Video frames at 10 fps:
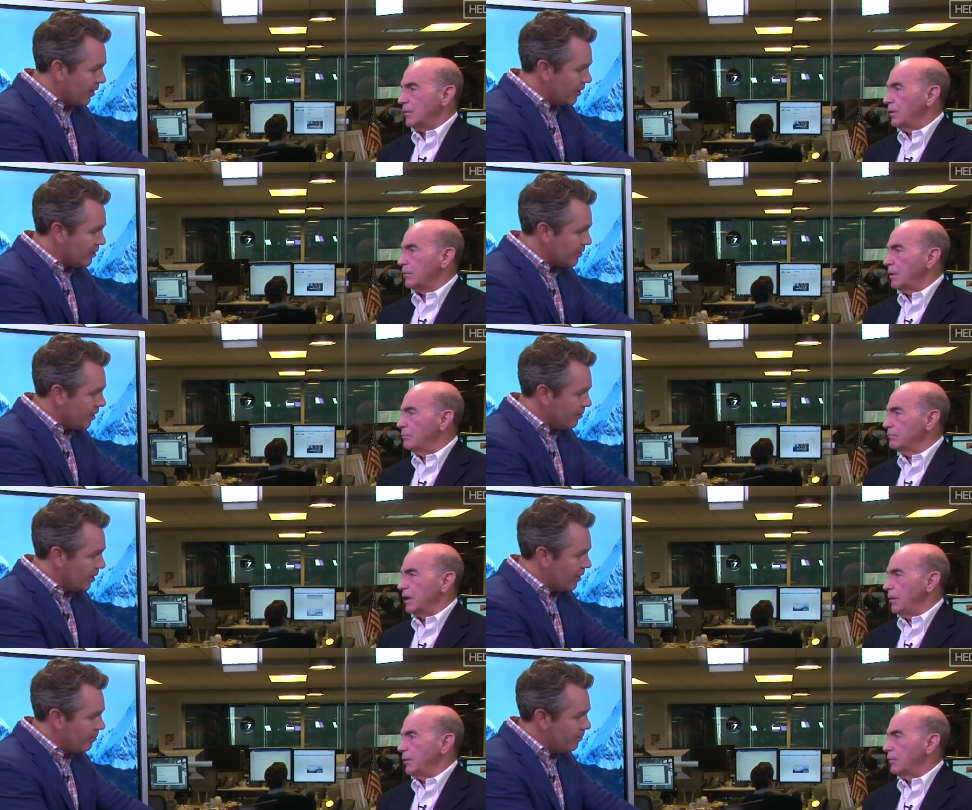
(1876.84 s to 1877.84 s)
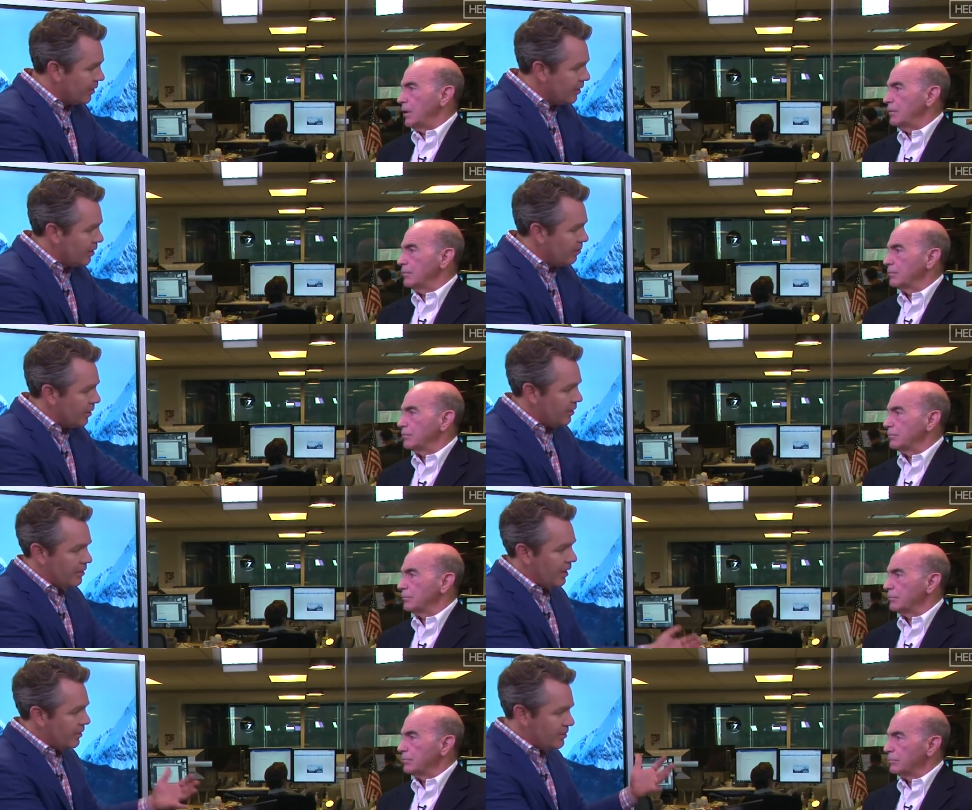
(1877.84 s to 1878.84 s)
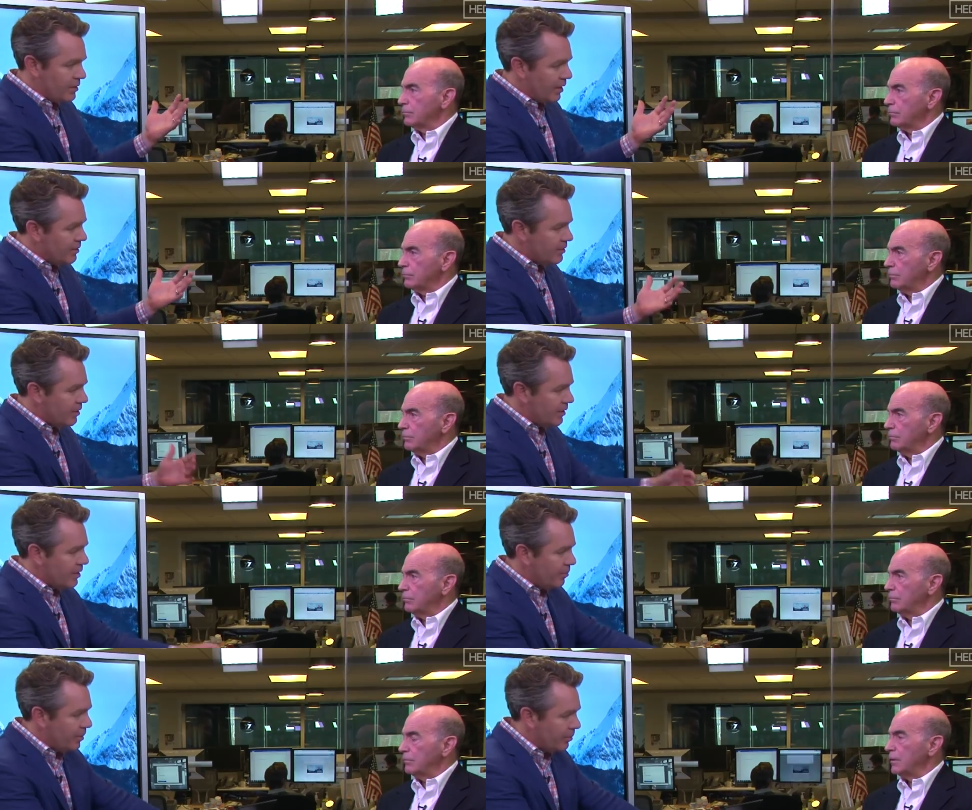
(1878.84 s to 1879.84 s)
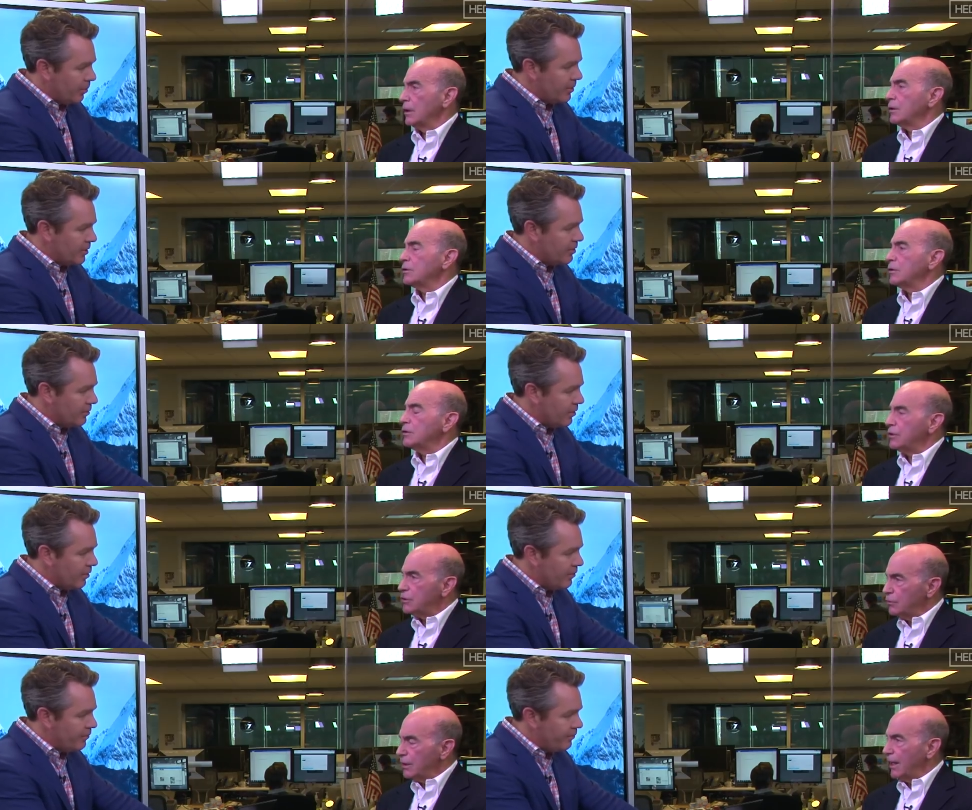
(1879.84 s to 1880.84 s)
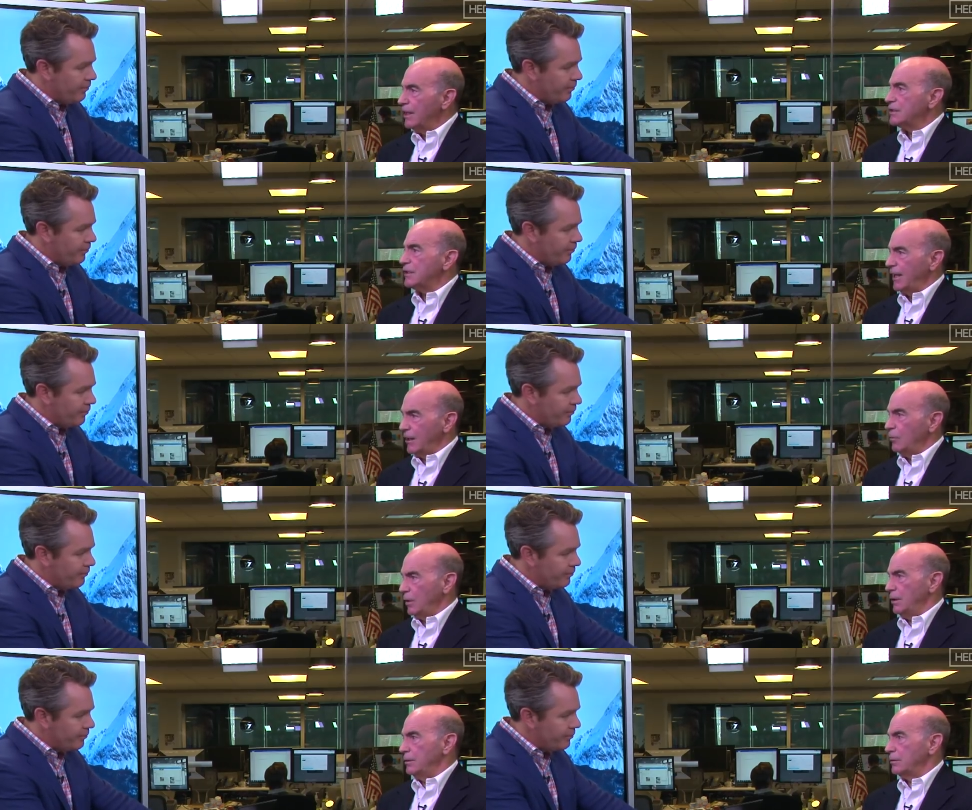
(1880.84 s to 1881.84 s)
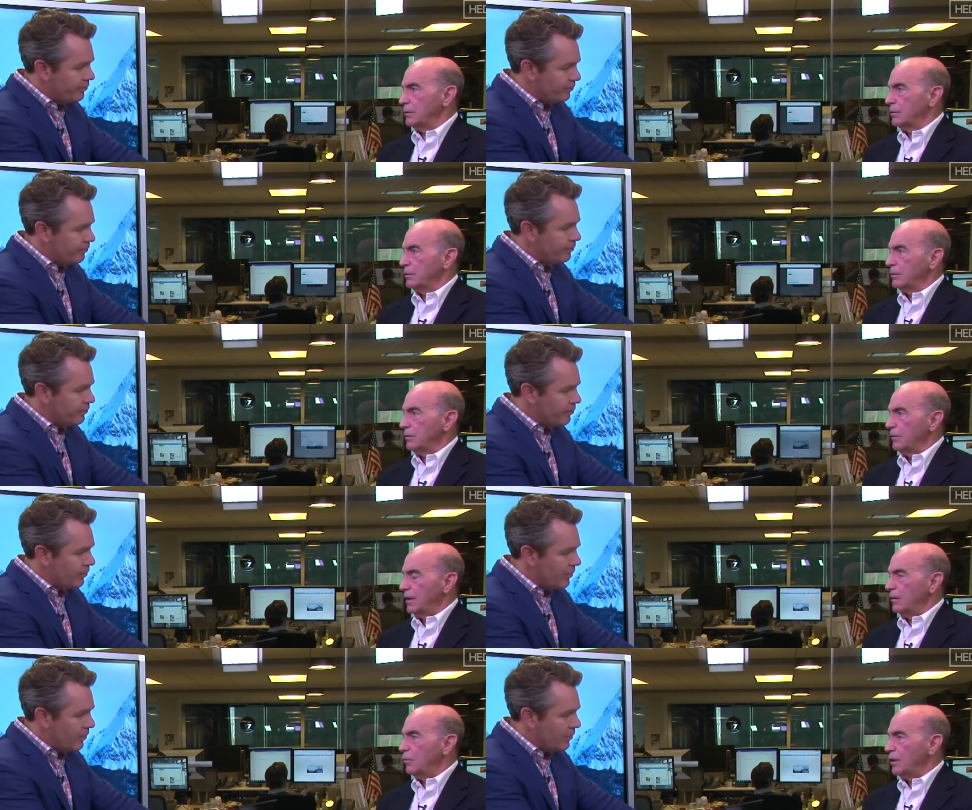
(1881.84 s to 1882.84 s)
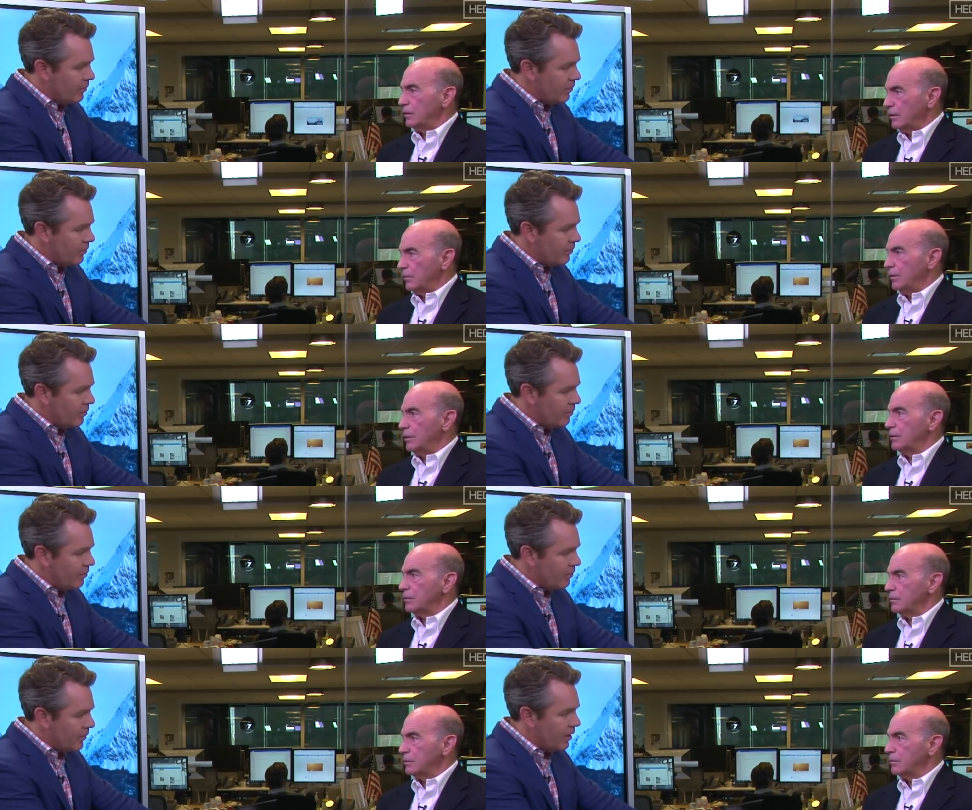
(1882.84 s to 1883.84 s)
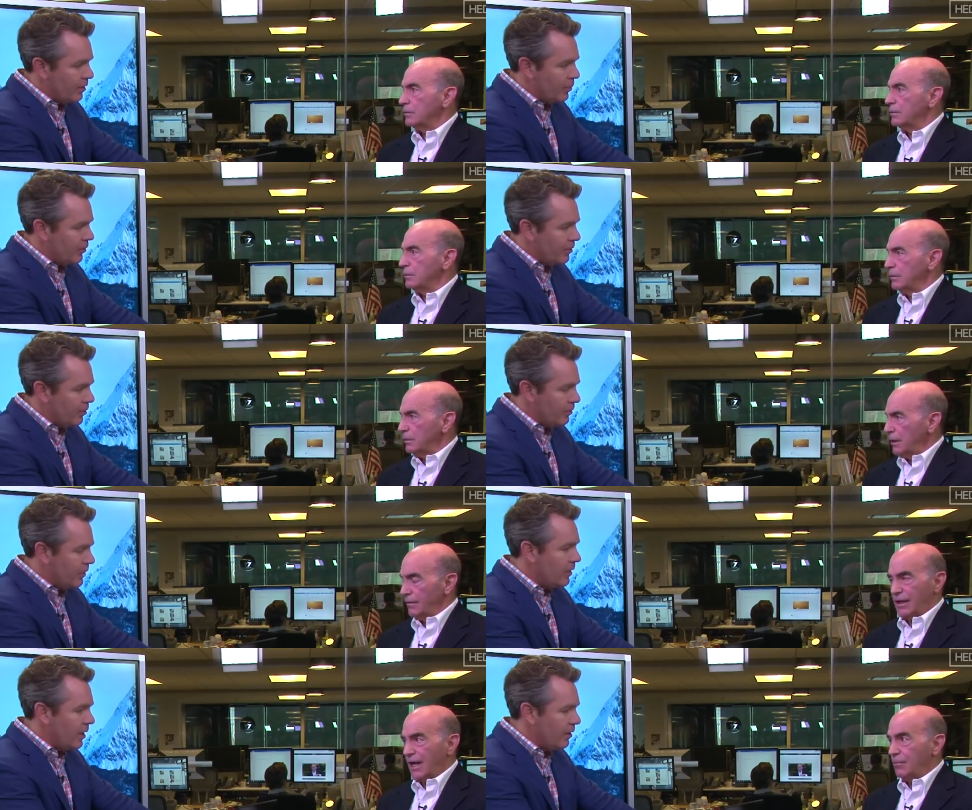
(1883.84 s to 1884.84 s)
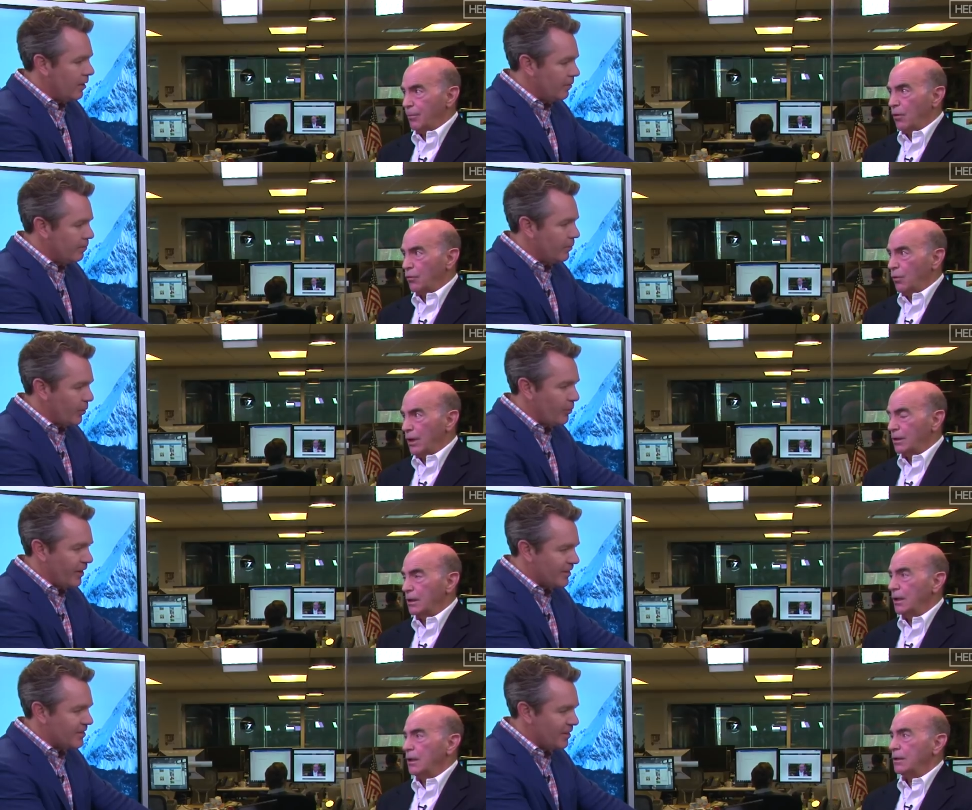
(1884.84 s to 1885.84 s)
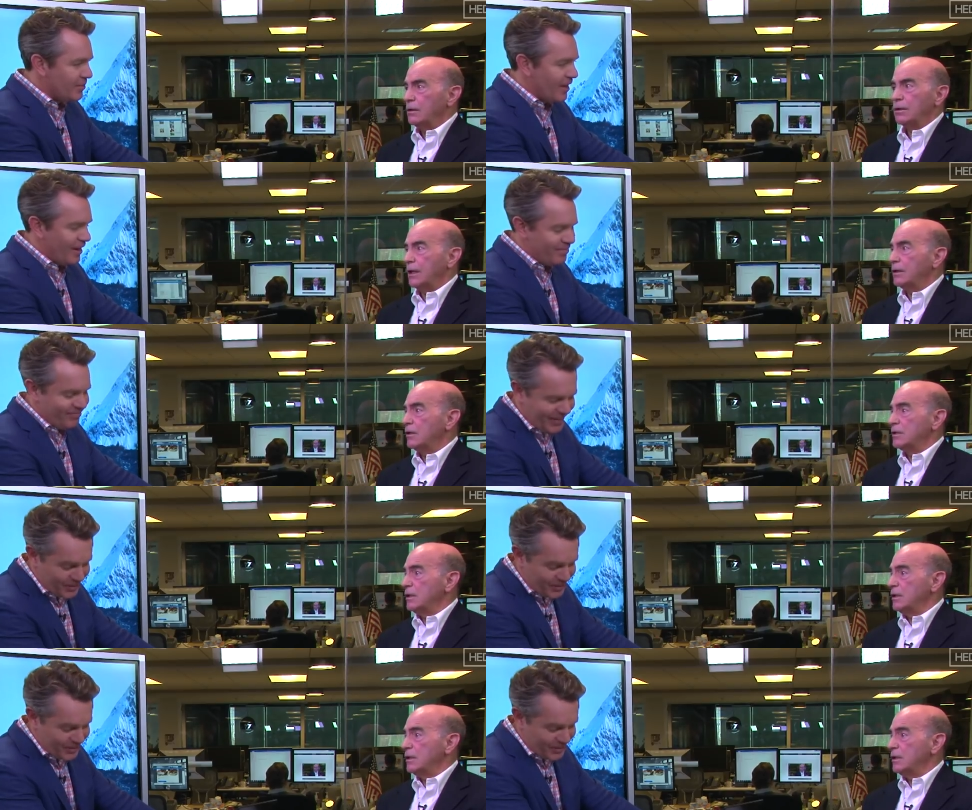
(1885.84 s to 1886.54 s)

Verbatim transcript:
Speaker 1: not way to describe it. Can't um, be great. But that's that's that's how people are positioned. The, the
Speaker 2: two guys can't win. Mm -hmm. They can win a little bit. Yeah, they both go. Yeah, they can't, can't both, win. both win. at the same time. It doesn't,